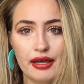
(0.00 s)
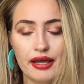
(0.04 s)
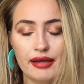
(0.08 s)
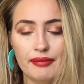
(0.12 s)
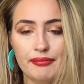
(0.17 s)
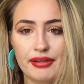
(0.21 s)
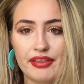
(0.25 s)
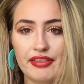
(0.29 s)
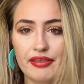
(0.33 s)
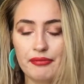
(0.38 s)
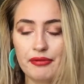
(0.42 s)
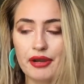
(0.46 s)

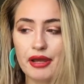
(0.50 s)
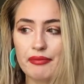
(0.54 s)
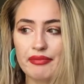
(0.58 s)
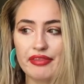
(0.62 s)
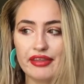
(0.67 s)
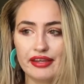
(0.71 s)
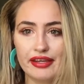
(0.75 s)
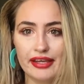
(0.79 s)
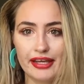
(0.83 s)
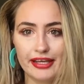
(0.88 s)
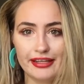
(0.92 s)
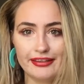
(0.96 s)
But sometimes
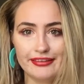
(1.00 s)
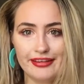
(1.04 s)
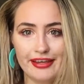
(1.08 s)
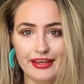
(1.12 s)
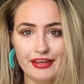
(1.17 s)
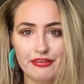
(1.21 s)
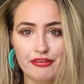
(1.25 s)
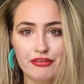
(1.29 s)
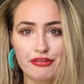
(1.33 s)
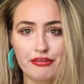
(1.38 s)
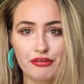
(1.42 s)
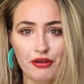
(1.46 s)
it
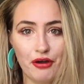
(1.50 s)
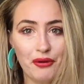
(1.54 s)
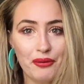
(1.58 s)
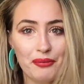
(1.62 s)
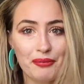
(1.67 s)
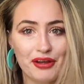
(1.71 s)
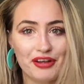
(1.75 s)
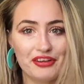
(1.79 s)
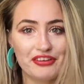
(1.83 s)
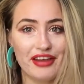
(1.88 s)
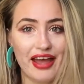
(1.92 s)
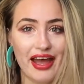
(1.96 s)
takes so
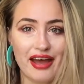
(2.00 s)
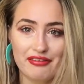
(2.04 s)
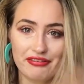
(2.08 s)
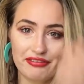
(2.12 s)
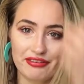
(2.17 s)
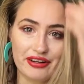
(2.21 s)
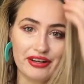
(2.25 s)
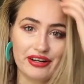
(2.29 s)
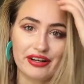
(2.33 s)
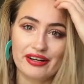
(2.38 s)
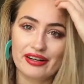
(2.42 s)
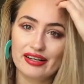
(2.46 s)
much
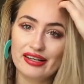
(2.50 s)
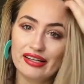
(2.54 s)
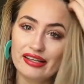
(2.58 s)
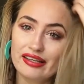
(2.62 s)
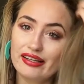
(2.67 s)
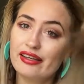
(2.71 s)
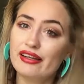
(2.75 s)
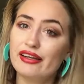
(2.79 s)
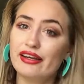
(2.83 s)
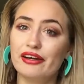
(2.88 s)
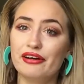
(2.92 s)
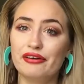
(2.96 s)
effort,
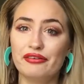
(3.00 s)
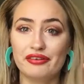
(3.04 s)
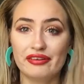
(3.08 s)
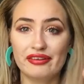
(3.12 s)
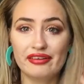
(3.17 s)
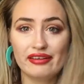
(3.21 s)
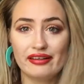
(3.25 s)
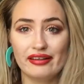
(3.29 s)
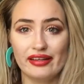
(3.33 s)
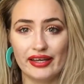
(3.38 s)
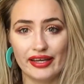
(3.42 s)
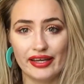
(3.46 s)
you know,
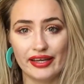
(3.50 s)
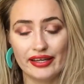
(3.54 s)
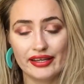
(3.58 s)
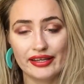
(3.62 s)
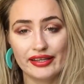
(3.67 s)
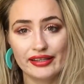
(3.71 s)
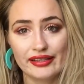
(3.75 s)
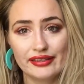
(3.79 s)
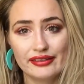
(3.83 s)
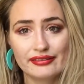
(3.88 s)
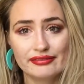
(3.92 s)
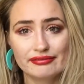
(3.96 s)
to
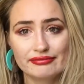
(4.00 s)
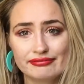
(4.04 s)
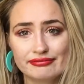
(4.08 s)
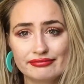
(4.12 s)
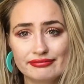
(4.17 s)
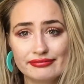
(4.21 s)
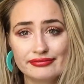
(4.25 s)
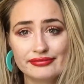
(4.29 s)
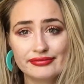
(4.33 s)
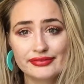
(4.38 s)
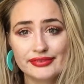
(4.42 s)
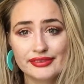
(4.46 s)

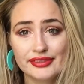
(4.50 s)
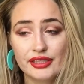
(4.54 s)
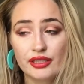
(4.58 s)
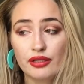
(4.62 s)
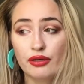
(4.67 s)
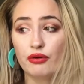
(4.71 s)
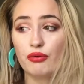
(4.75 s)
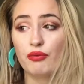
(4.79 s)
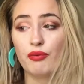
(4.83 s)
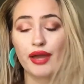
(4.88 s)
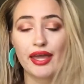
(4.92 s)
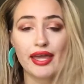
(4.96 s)

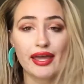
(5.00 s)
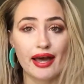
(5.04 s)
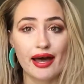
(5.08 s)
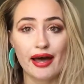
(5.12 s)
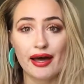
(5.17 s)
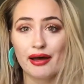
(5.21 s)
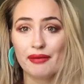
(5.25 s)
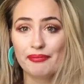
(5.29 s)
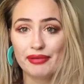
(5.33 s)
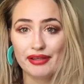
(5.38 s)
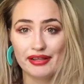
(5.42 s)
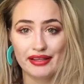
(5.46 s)
wake
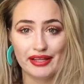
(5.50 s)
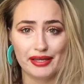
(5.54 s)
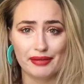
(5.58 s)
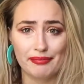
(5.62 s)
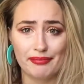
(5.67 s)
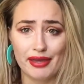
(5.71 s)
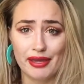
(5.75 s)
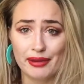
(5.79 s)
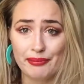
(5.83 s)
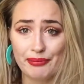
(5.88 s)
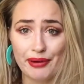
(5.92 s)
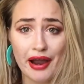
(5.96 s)
up and
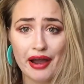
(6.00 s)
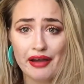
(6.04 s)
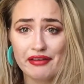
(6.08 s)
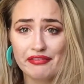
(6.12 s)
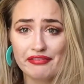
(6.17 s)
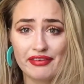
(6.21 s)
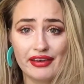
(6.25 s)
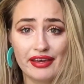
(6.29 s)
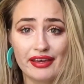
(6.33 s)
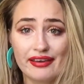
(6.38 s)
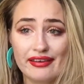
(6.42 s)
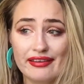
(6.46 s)
make
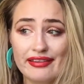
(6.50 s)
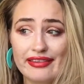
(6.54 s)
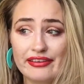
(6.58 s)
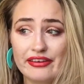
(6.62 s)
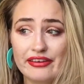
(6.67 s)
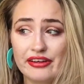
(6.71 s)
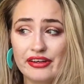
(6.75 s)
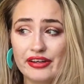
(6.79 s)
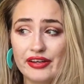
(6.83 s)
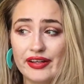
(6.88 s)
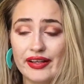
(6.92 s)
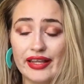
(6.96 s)
breakfast,
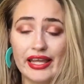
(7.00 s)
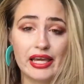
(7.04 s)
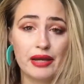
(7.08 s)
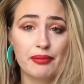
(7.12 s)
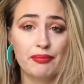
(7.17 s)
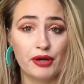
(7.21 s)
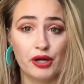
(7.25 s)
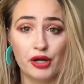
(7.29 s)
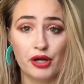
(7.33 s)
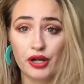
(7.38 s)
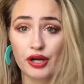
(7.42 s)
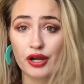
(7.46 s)

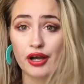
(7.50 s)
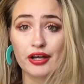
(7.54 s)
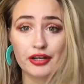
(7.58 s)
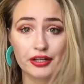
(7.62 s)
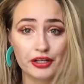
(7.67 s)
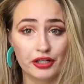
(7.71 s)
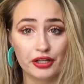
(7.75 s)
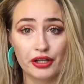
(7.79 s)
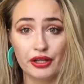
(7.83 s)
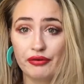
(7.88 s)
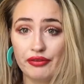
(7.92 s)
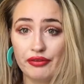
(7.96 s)
put on
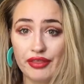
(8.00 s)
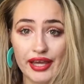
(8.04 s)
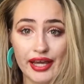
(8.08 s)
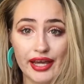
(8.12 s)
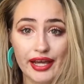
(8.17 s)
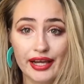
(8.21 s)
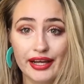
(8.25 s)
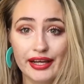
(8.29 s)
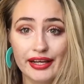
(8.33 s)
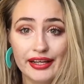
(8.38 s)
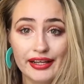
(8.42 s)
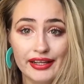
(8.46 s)

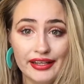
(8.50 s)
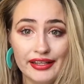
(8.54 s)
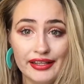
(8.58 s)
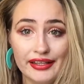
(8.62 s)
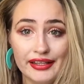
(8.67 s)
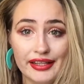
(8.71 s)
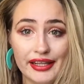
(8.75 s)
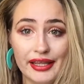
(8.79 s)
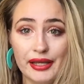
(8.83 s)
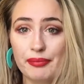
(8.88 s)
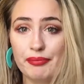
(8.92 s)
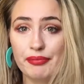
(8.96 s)
clothing,
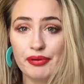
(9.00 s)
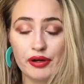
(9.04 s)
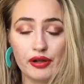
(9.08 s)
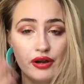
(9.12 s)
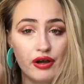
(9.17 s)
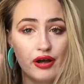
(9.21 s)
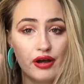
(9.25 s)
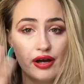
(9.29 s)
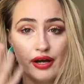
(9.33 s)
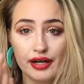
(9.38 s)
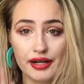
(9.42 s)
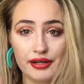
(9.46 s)
put
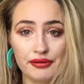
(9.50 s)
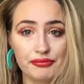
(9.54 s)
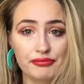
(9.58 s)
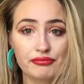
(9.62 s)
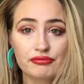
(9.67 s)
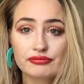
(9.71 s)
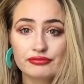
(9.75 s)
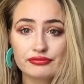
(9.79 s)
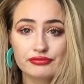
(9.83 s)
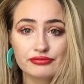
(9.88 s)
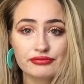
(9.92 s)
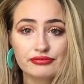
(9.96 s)
on
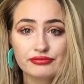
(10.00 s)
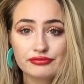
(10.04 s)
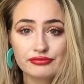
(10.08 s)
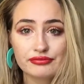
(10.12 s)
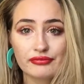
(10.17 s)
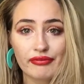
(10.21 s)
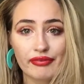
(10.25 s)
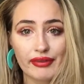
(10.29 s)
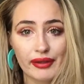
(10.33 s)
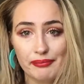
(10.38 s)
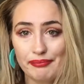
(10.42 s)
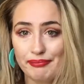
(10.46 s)

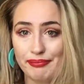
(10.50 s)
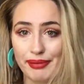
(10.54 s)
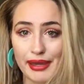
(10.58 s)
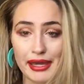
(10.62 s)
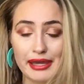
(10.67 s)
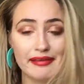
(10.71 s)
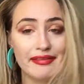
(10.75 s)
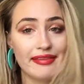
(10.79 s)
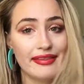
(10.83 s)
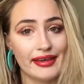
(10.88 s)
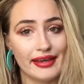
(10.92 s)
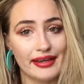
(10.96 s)

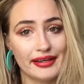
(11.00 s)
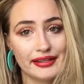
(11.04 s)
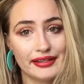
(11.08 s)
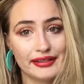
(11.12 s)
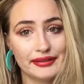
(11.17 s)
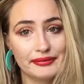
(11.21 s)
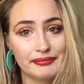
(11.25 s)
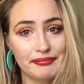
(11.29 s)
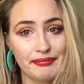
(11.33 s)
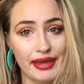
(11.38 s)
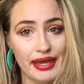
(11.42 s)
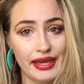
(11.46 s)
basic
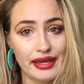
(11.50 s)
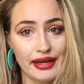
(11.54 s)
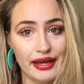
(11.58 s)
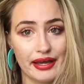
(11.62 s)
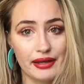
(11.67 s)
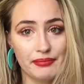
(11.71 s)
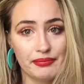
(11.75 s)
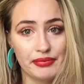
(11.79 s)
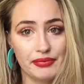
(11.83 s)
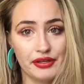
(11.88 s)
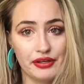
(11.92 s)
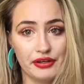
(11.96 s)

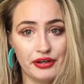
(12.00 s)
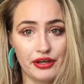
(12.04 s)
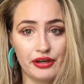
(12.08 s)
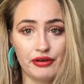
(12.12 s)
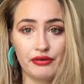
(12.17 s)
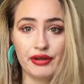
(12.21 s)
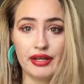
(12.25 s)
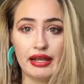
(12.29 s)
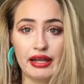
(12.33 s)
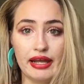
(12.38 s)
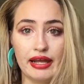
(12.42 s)
makeup, you know.